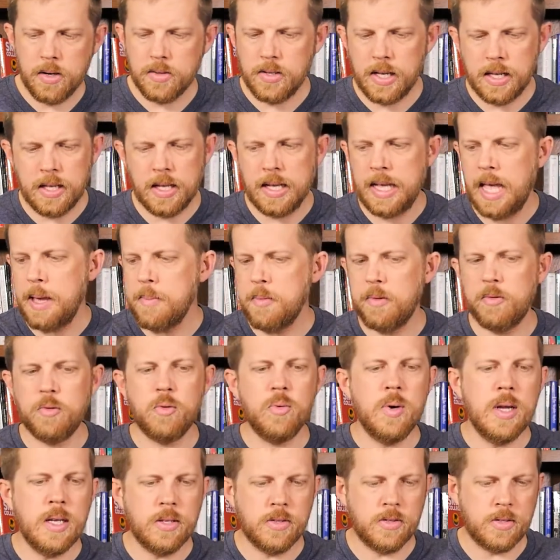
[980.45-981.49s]
It's like a game of
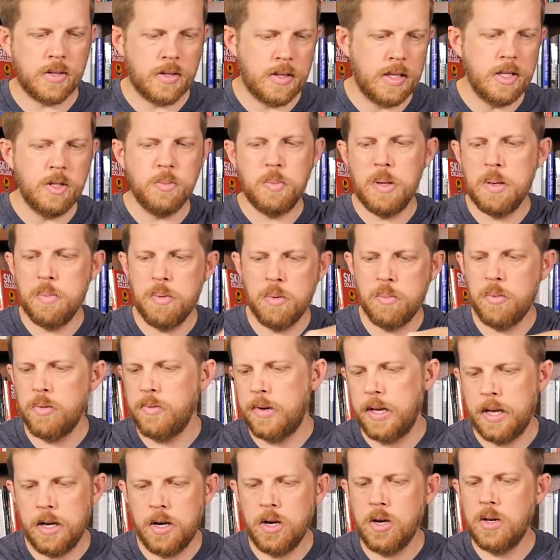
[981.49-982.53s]
Risk. These people
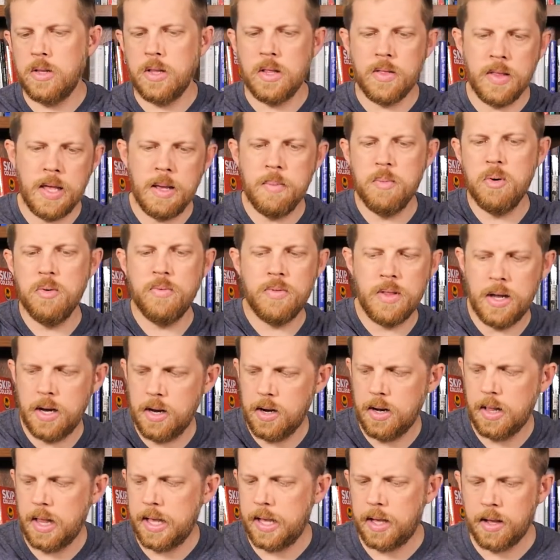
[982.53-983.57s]
moved here and then they moved
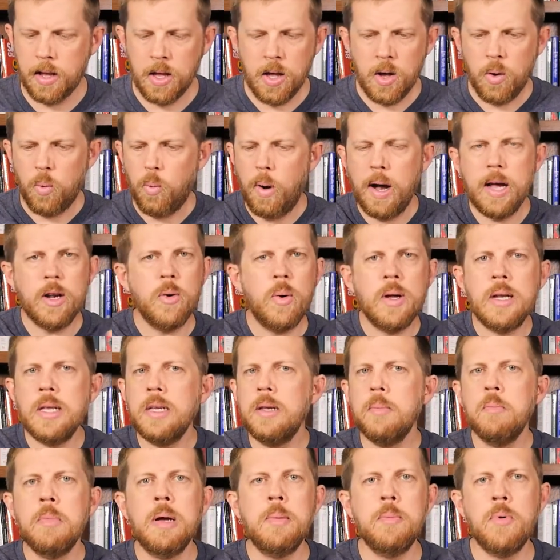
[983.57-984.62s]
there. Like, why do I
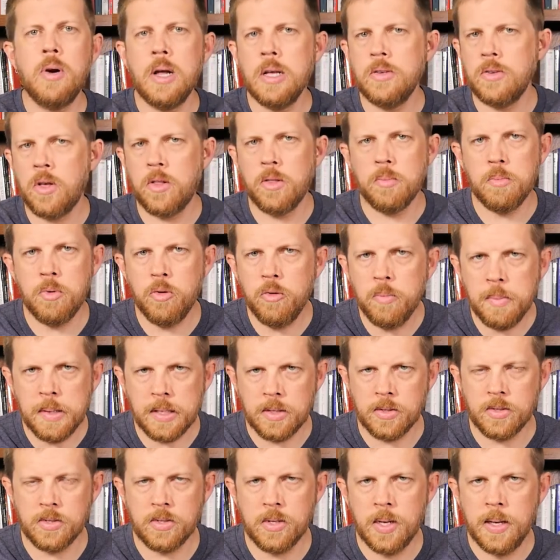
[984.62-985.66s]
need to memorize all the
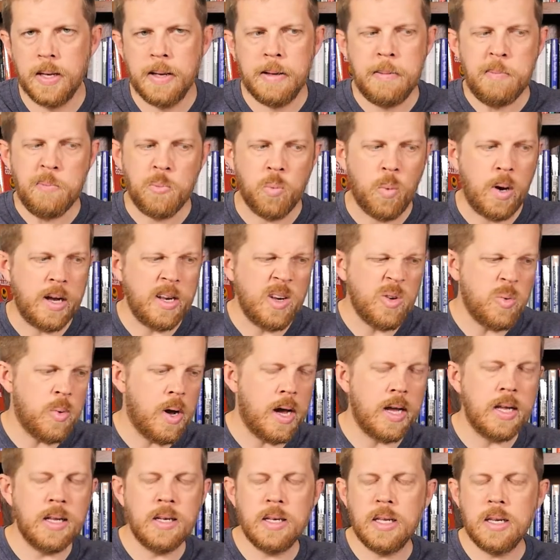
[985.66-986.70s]
movements? Why do
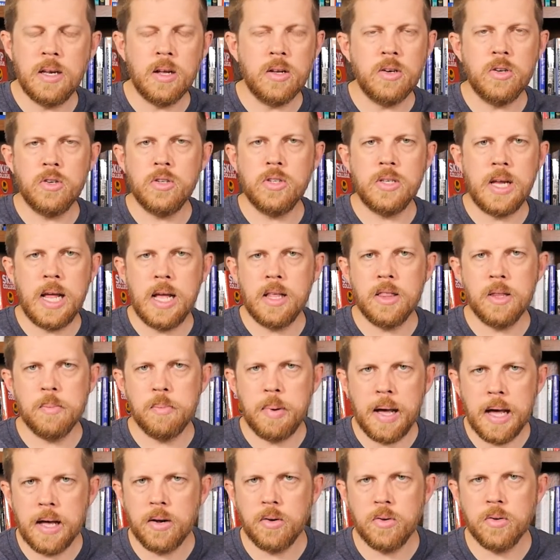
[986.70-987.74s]
I need to understand the
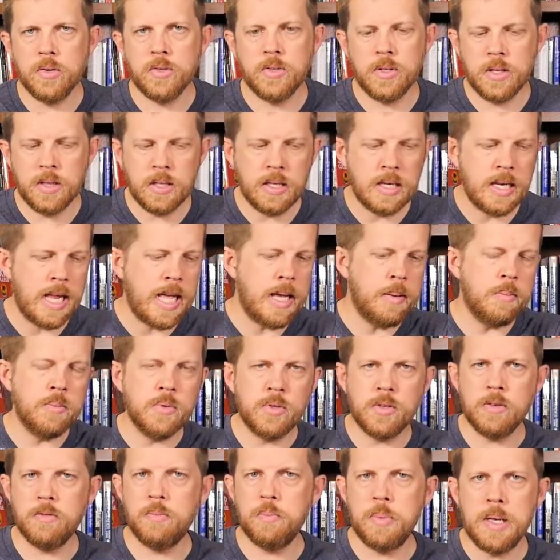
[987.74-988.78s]
battles and the
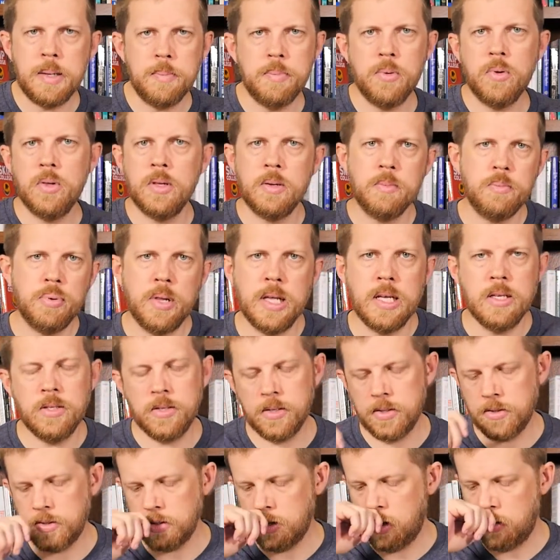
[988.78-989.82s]
names of people and
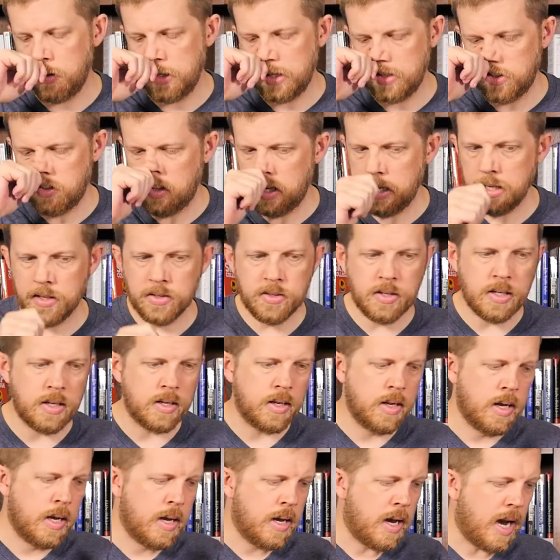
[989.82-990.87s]
places and all these things?
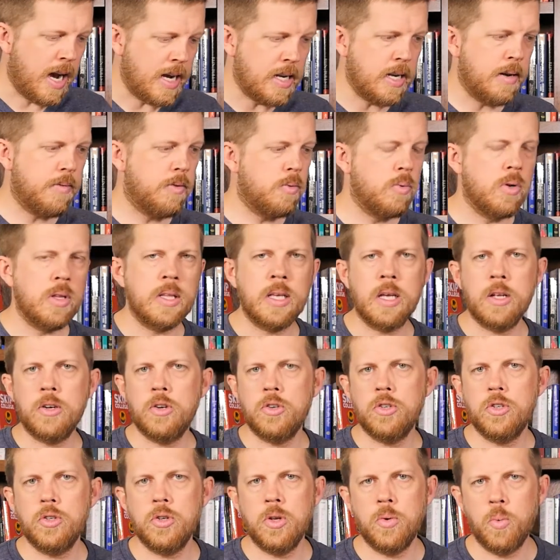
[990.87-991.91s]
And I never really
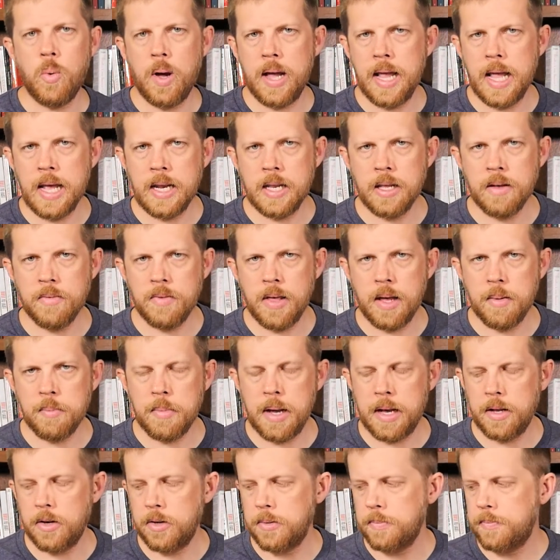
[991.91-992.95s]
understood why any of that
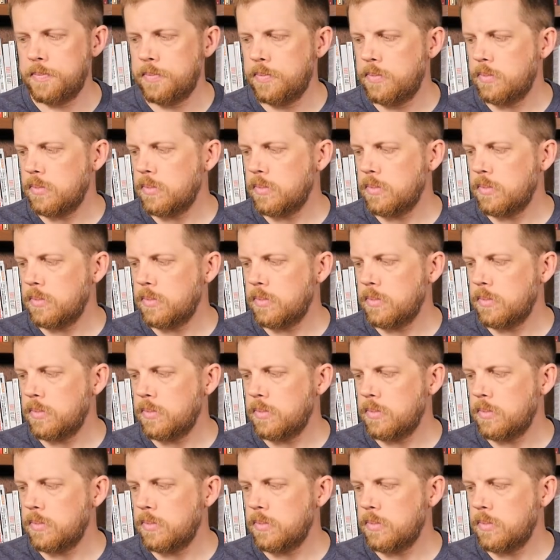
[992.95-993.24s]
mattered.